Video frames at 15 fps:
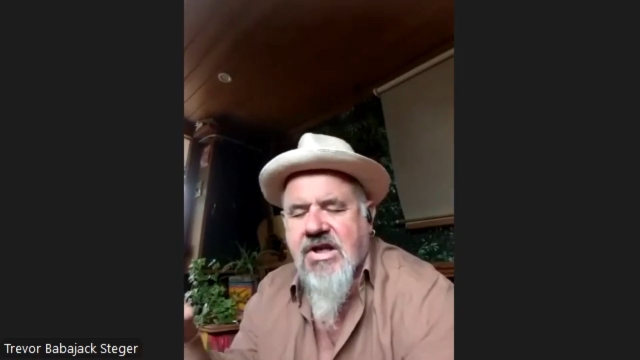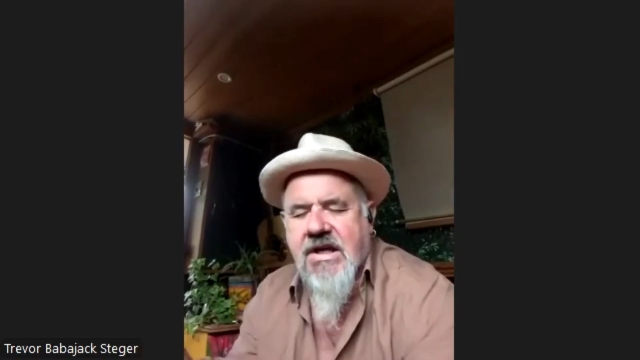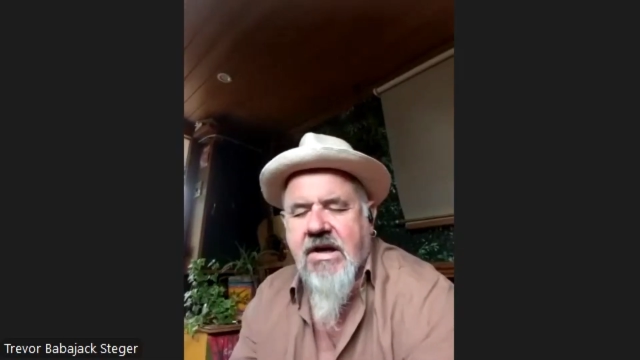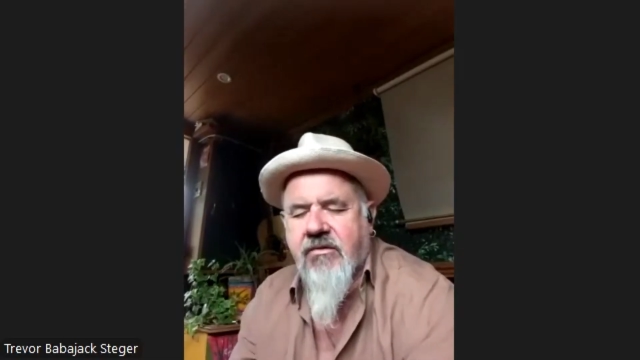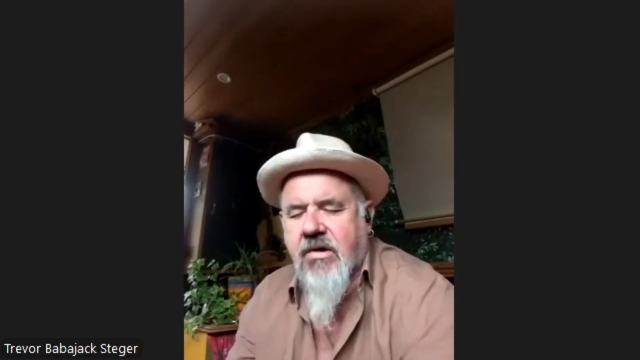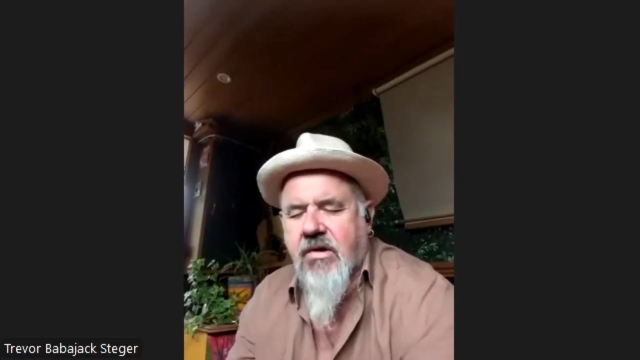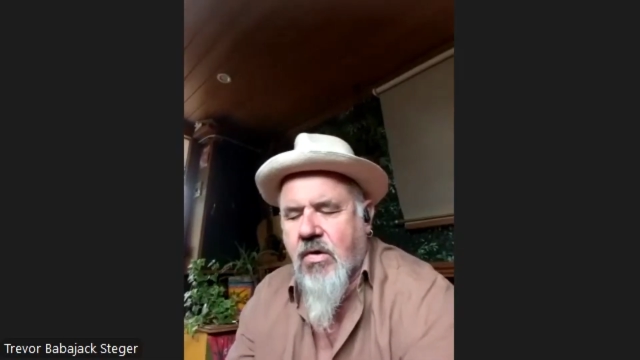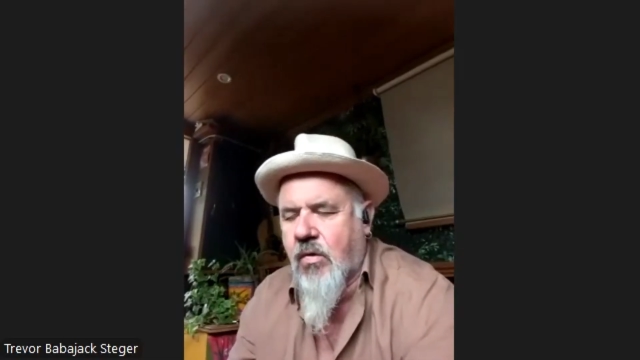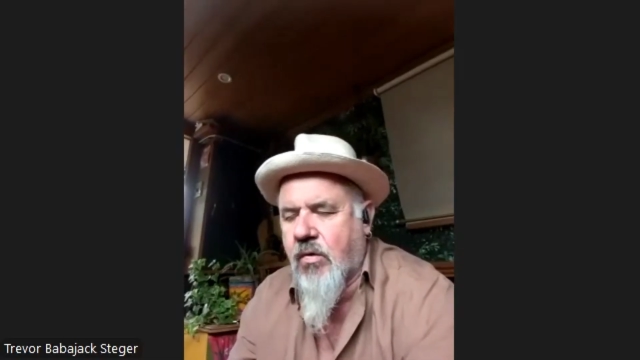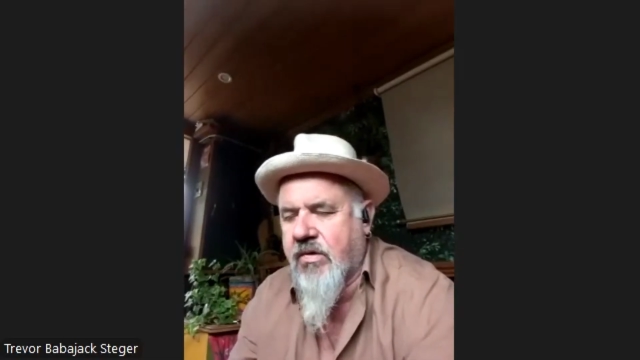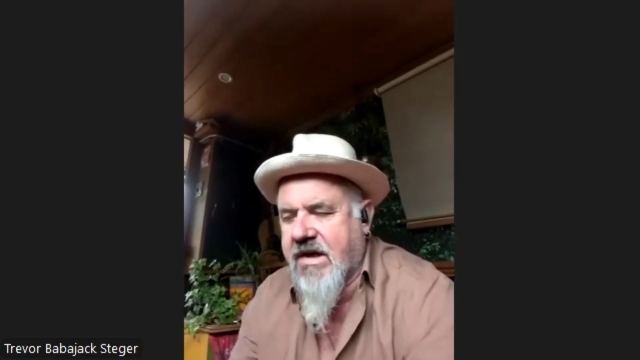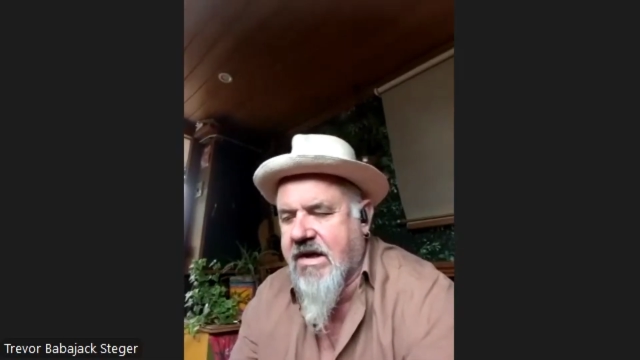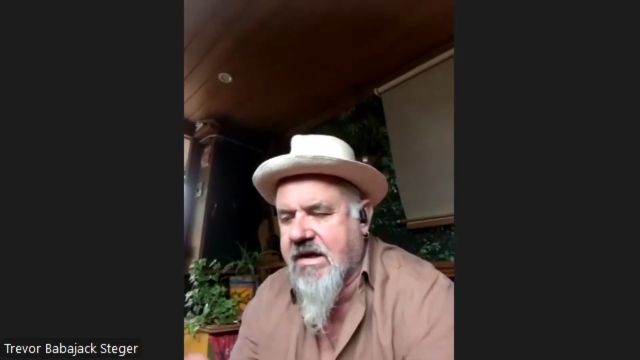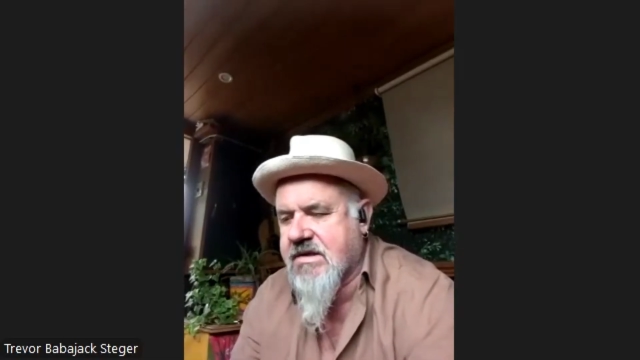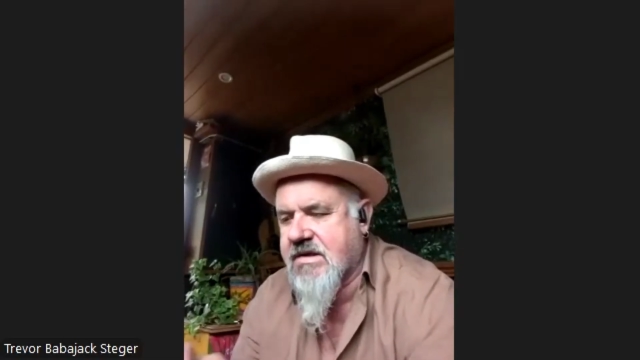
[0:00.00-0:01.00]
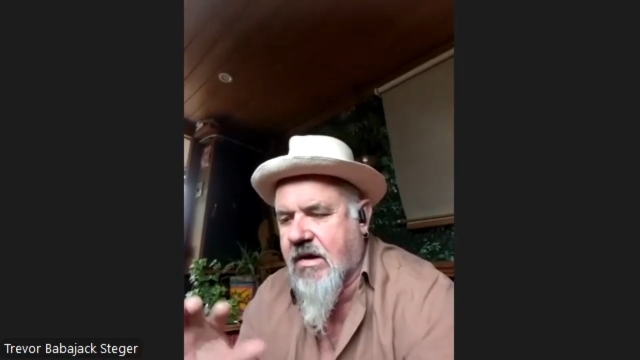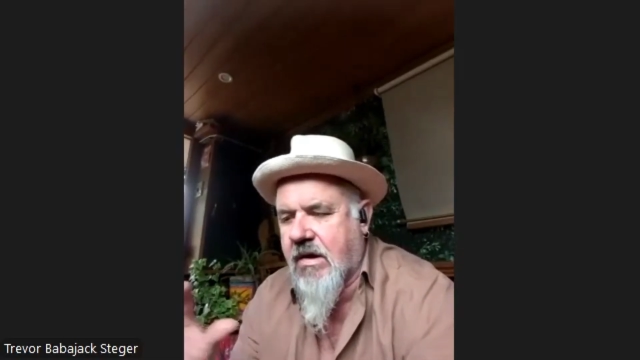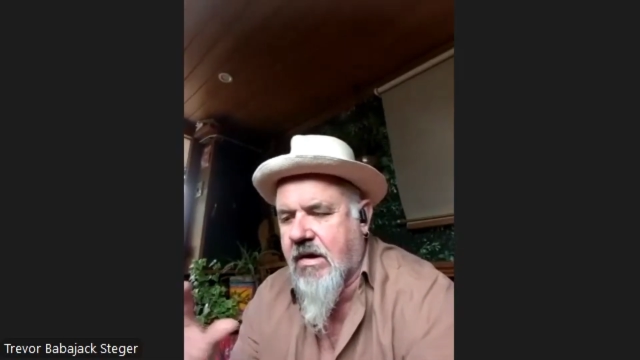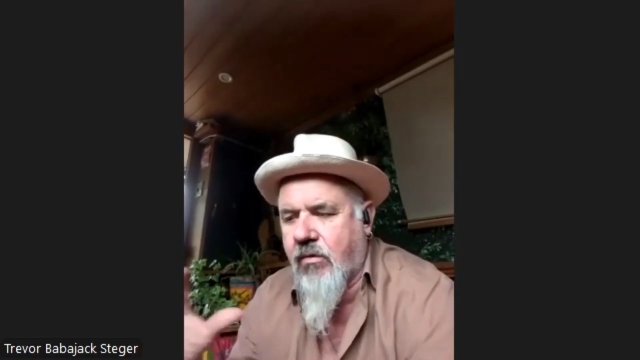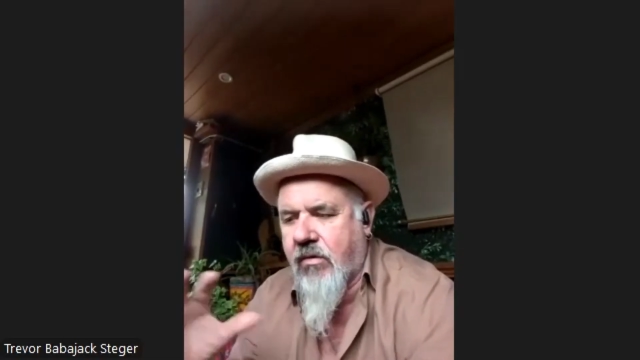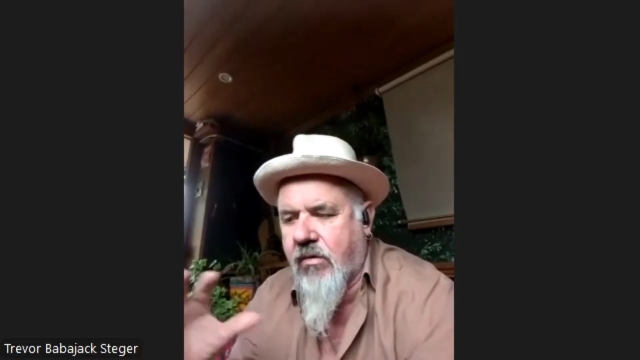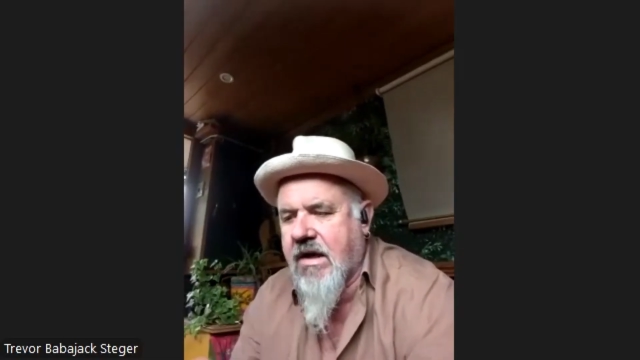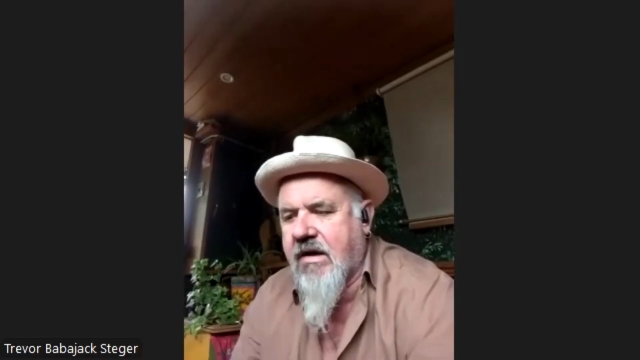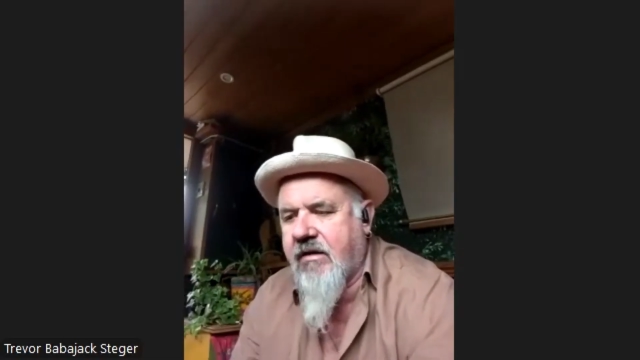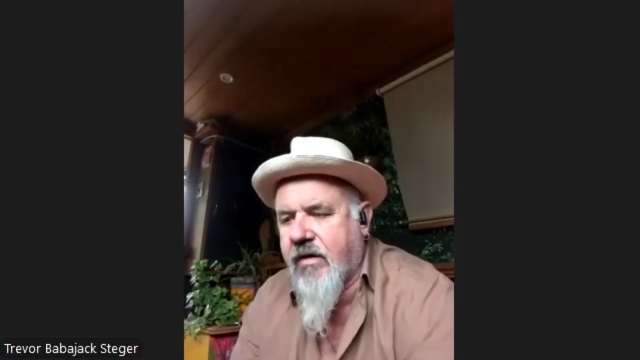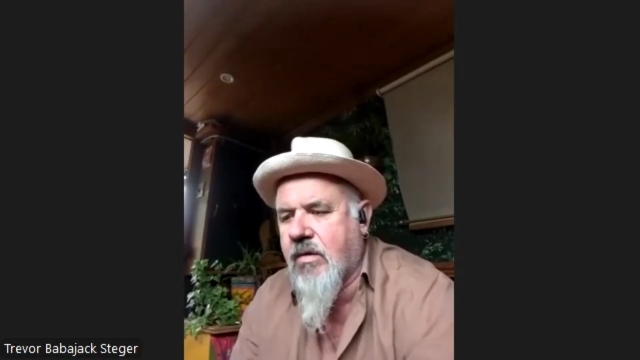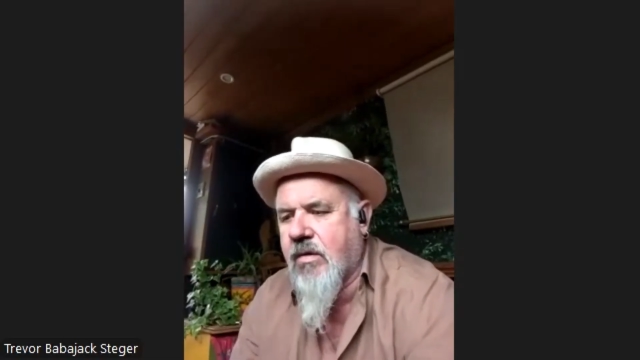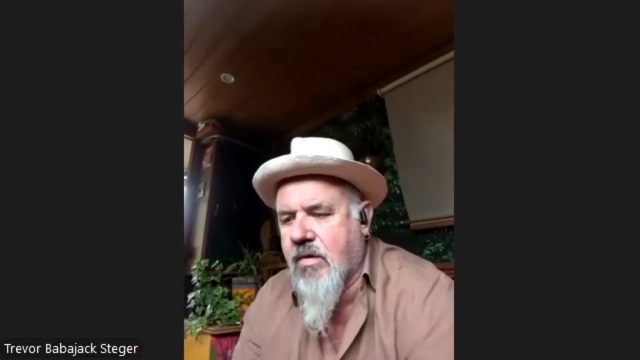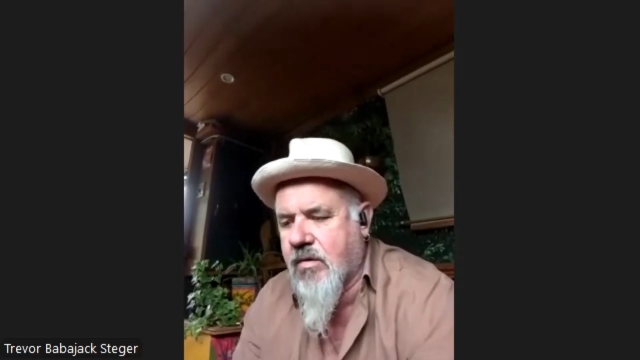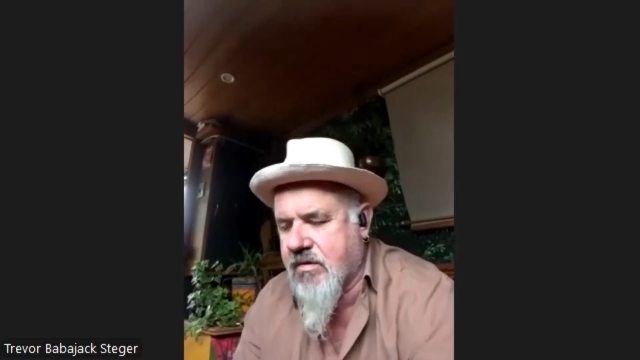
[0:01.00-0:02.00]
any recordings or any
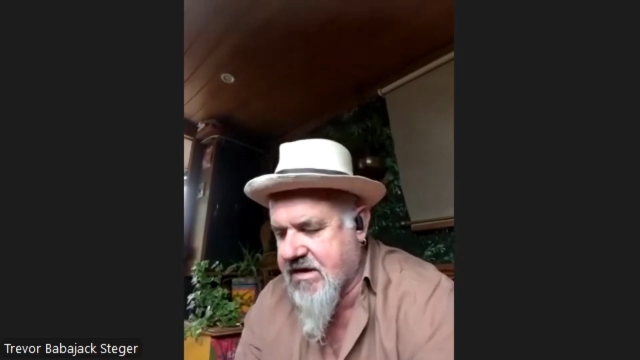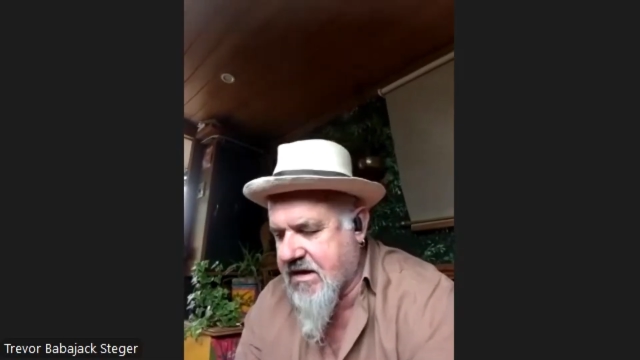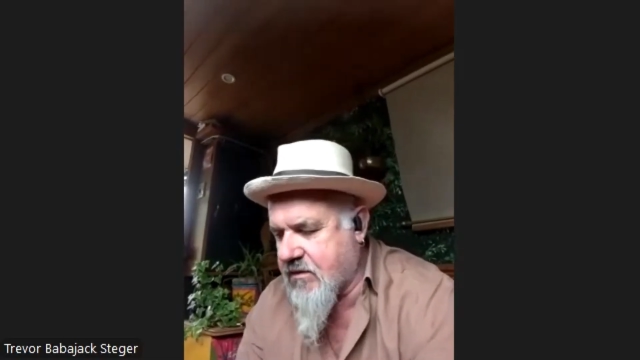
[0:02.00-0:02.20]
vocals.